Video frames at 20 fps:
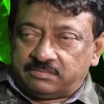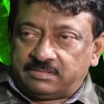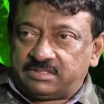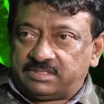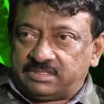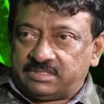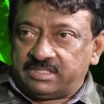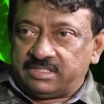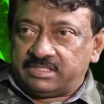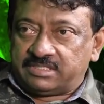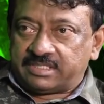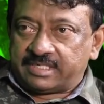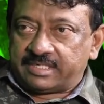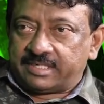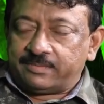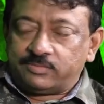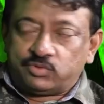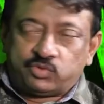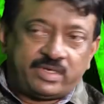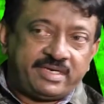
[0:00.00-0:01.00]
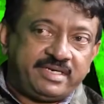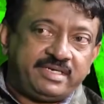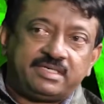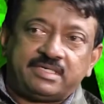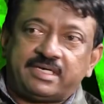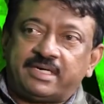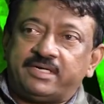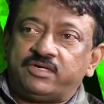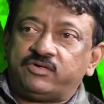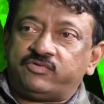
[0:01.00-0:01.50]
They just didn't succumb to any
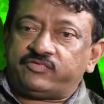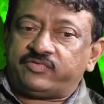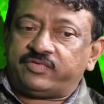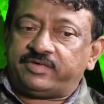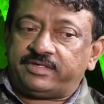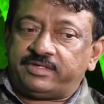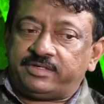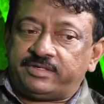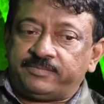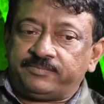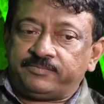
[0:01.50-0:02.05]
kind of a